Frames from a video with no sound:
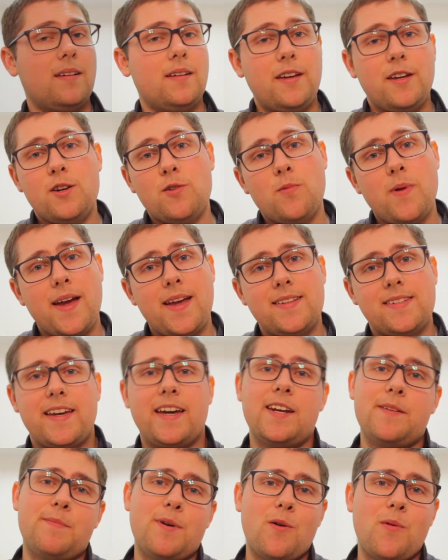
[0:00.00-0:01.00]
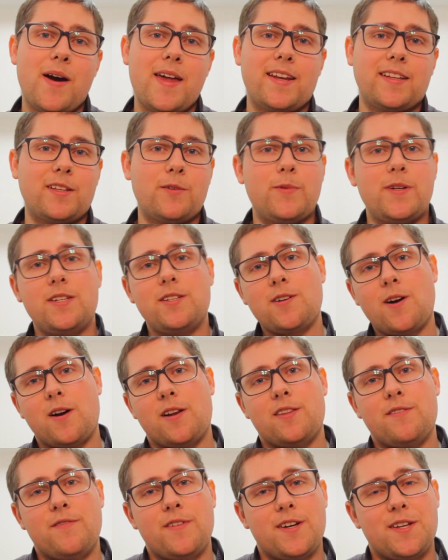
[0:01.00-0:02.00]
In a way, it's kind of poetic that we
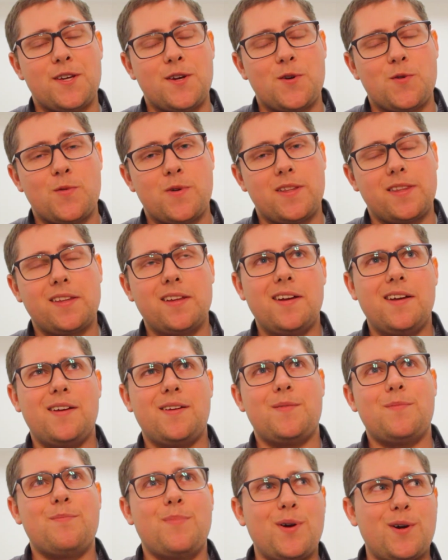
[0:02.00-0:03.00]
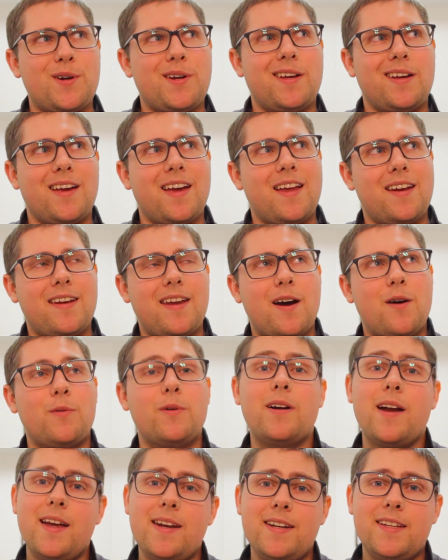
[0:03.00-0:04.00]
started the video with burning, and now
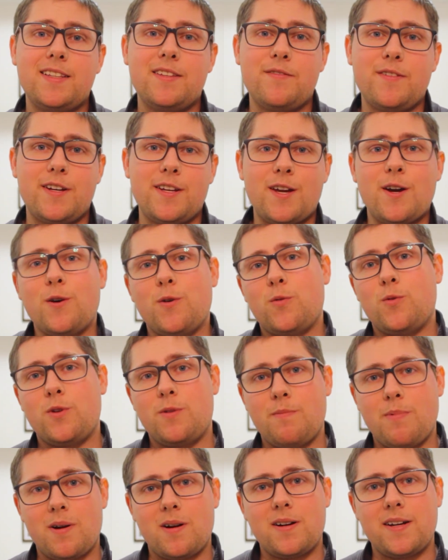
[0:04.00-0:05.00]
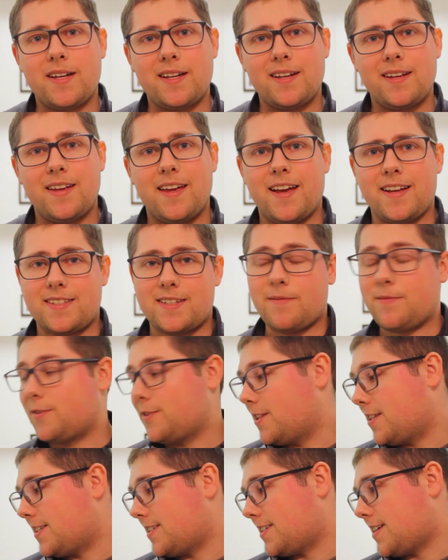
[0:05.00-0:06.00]
we're ending the video with burning, except for
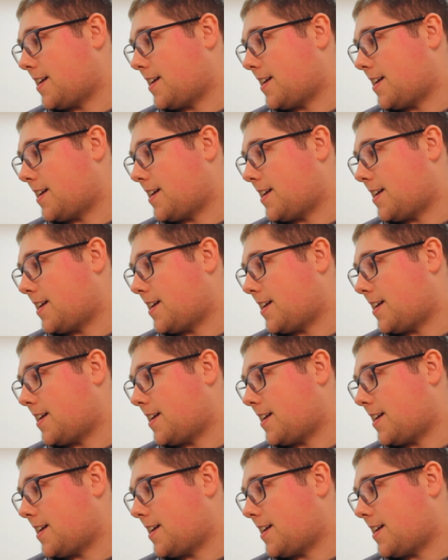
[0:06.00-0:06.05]
this